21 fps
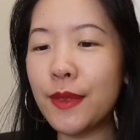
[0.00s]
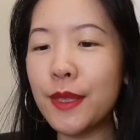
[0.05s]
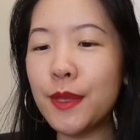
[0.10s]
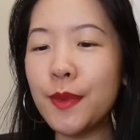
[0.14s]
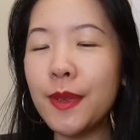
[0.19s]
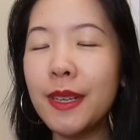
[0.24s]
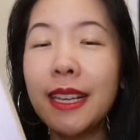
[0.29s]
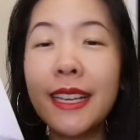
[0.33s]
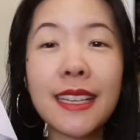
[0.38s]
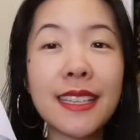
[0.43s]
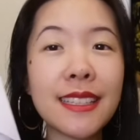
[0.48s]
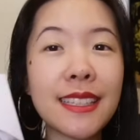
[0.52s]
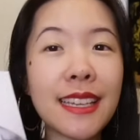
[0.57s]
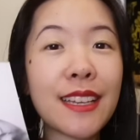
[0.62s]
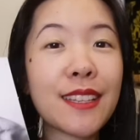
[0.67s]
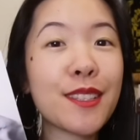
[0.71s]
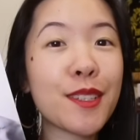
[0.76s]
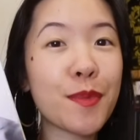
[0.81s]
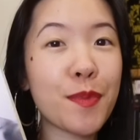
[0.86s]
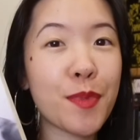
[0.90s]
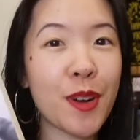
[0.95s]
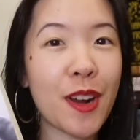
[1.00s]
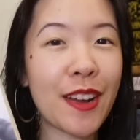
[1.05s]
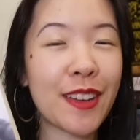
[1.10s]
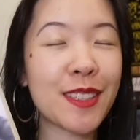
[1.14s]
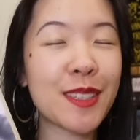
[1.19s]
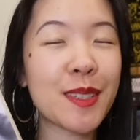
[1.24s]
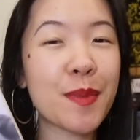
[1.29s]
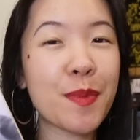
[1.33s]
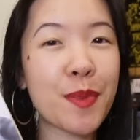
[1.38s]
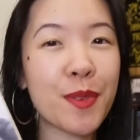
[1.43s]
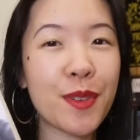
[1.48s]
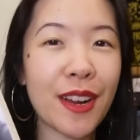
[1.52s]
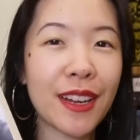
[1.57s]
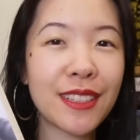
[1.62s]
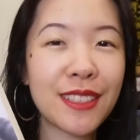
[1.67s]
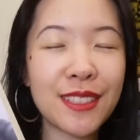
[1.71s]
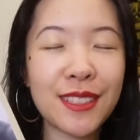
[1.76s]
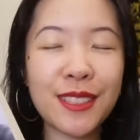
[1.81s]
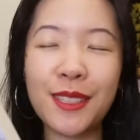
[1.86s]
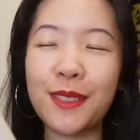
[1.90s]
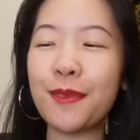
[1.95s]
this one is a surprise
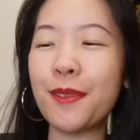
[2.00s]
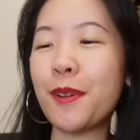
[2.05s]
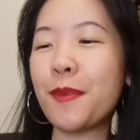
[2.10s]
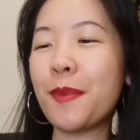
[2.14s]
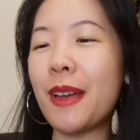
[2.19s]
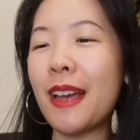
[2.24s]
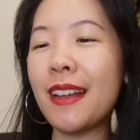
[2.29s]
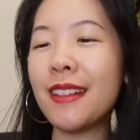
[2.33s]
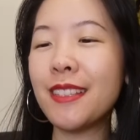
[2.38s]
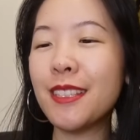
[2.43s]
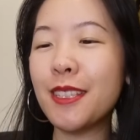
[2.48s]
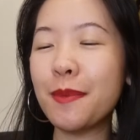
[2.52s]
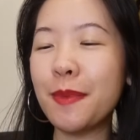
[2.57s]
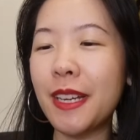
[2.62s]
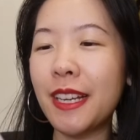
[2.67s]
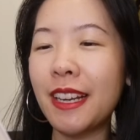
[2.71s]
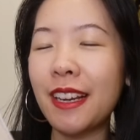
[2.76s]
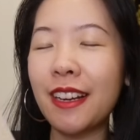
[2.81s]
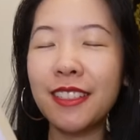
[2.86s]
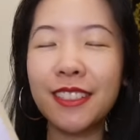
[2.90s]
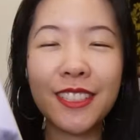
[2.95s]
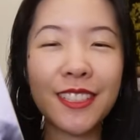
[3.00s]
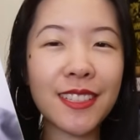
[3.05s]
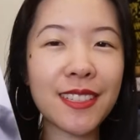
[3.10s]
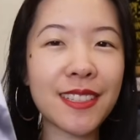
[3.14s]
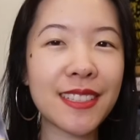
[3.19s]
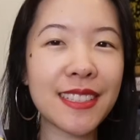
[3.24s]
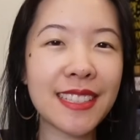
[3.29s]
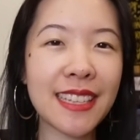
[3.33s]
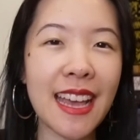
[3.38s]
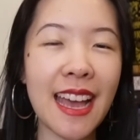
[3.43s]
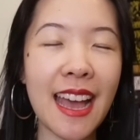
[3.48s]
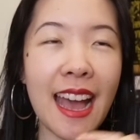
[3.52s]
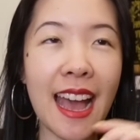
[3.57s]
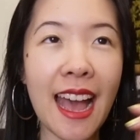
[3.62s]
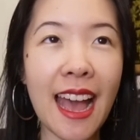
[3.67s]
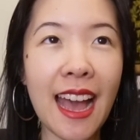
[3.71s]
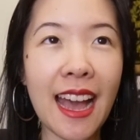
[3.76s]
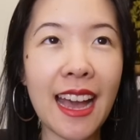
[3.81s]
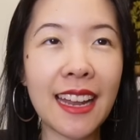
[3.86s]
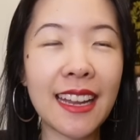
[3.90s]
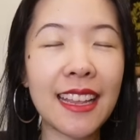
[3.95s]
pregnancy romance. The main characters
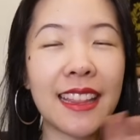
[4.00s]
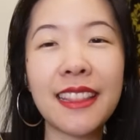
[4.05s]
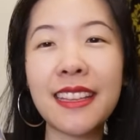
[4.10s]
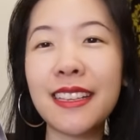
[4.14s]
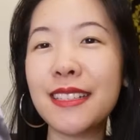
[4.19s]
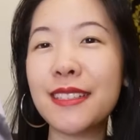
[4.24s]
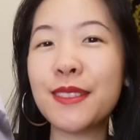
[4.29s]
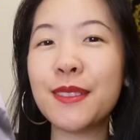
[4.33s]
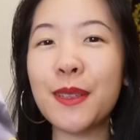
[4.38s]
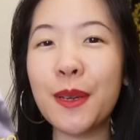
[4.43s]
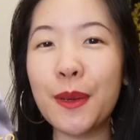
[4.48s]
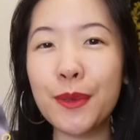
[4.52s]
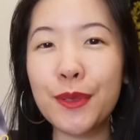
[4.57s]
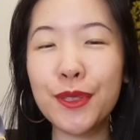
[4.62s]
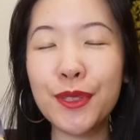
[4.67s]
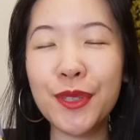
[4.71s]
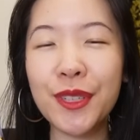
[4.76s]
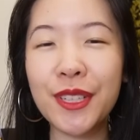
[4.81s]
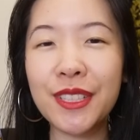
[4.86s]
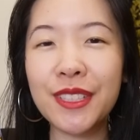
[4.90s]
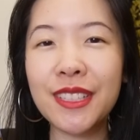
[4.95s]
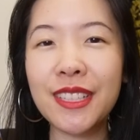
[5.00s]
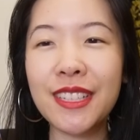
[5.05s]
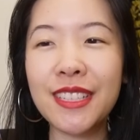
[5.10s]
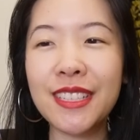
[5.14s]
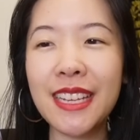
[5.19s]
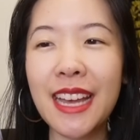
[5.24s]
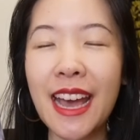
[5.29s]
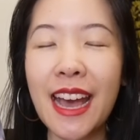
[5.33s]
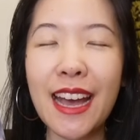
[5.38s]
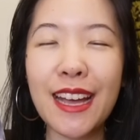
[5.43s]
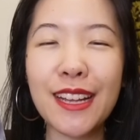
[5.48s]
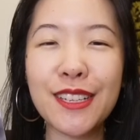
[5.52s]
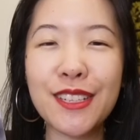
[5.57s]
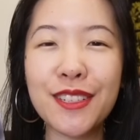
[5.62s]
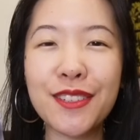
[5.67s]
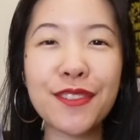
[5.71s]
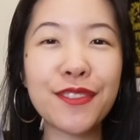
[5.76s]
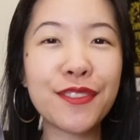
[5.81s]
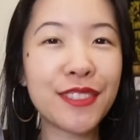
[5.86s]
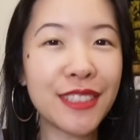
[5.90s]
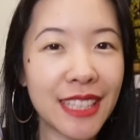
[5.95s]
had this no strings attached
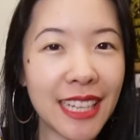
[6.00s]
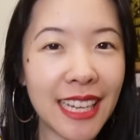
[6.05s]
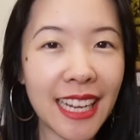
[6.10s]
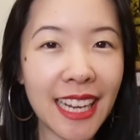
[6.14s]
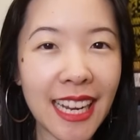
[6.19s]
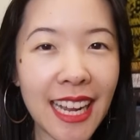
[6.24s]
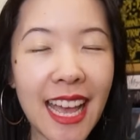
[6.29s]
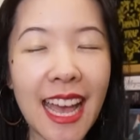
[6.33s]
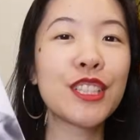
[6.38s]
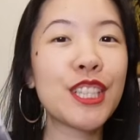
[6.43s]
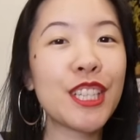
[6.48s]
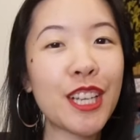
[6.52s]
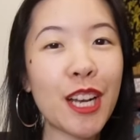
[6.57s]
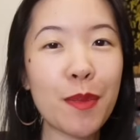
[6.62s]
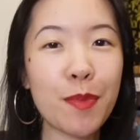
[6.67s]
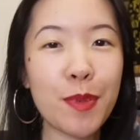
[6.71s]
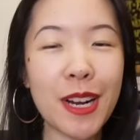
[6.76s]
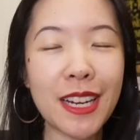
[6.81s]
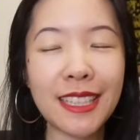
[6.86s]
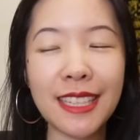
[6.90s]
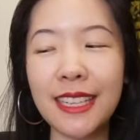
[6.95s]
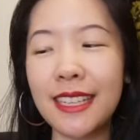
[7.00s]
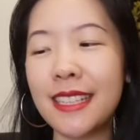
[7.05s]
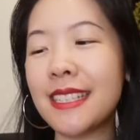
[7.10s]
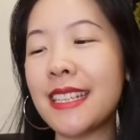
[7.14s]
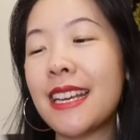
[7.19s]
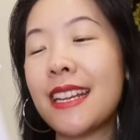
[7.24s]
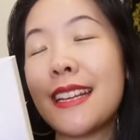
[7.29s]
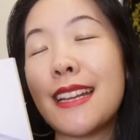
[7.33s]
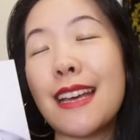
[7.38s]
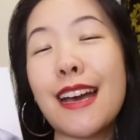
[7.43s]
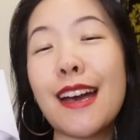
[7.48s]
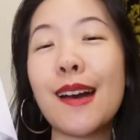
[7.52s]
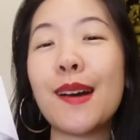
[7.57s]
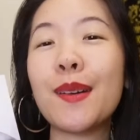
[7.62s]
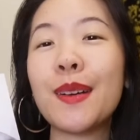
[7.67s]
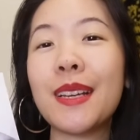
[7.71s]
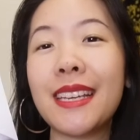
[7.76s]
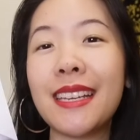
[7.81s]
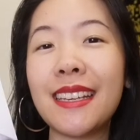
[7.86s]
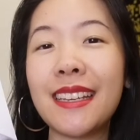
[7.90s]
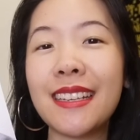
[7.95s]
fling. She got pregnant and now
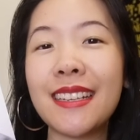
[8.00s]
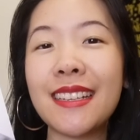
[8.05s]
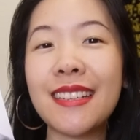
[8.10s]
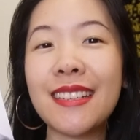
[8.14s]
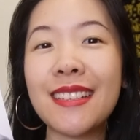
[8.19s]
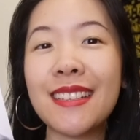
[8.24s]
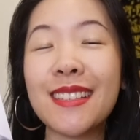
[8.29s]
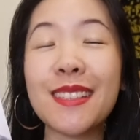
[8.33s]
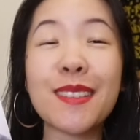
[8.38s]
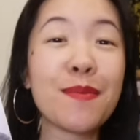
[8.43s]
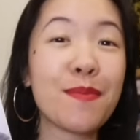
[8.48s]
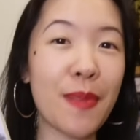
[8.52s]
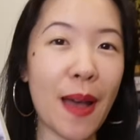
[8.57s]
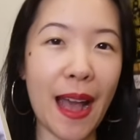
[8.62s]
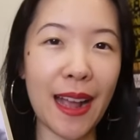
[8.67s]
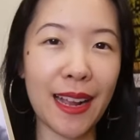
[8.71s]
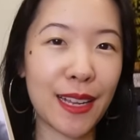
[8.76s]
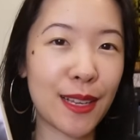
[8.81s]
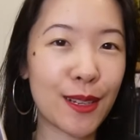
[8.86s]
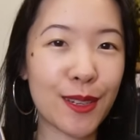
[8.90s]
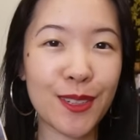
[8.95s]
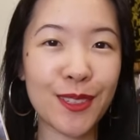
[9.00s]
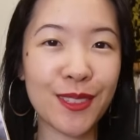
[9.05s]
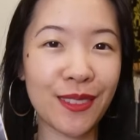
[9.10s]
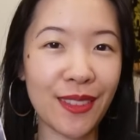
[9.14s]
he is back in her